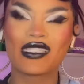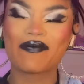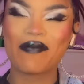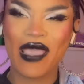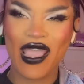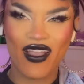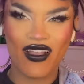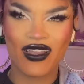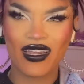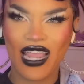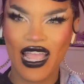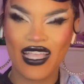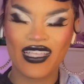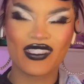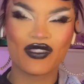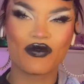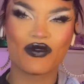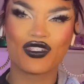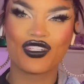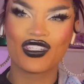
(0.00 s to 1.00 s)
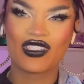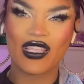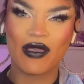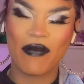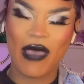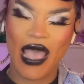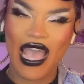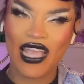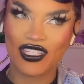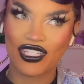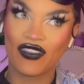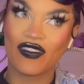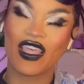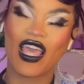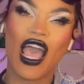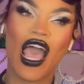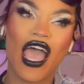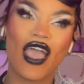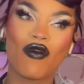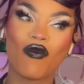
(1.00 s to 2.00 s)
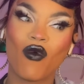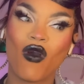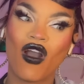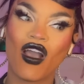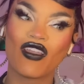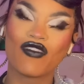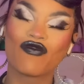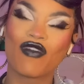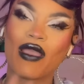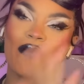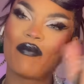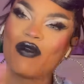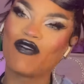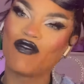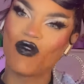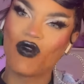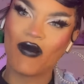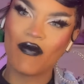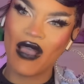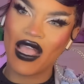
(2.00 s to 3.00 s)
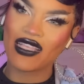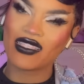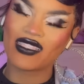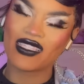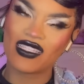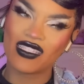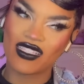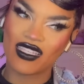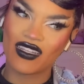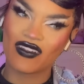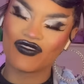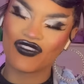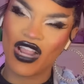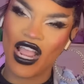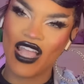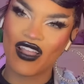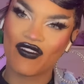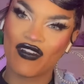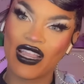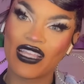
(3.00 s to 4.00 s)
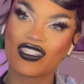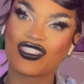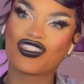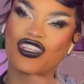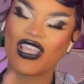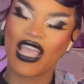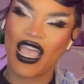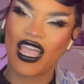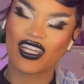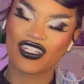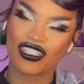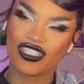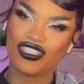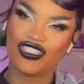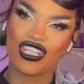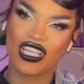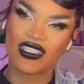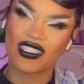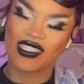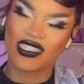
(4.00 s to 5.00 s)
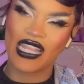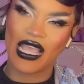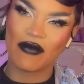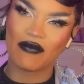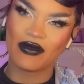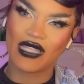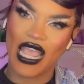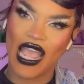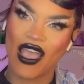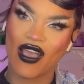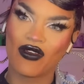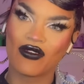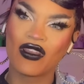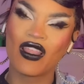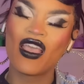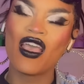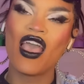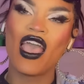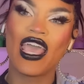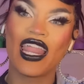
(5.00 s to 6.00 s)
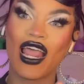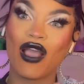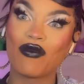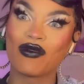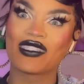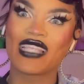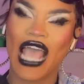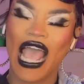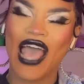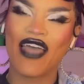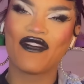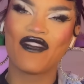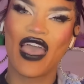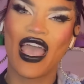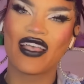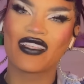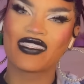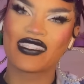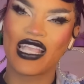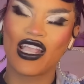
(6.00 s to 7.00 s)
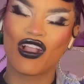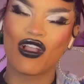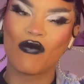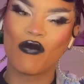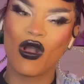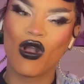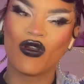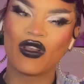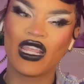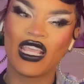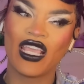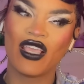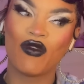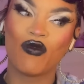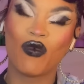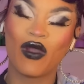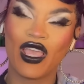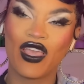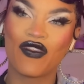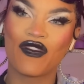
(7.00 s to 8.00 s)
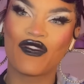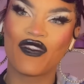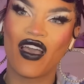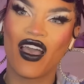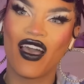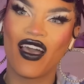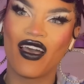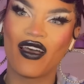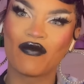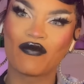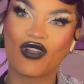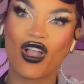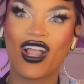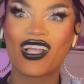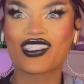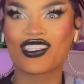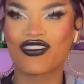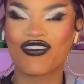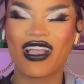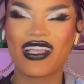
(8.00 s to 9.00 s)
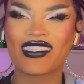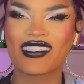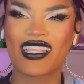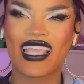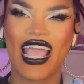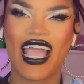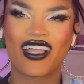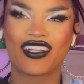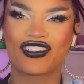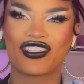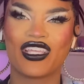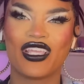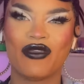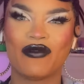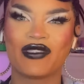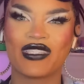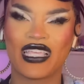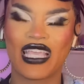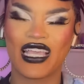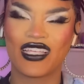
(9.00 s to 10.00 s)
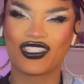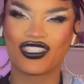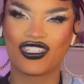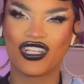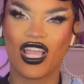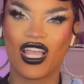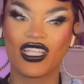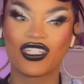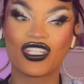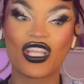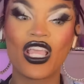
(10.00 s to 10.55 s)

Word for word: Paradise, which is a pageant that I won right before my season of Drag Race. She actually just stepped down and I was at that ceremony with um, Carson Kressley. Actually, he was a guest judge.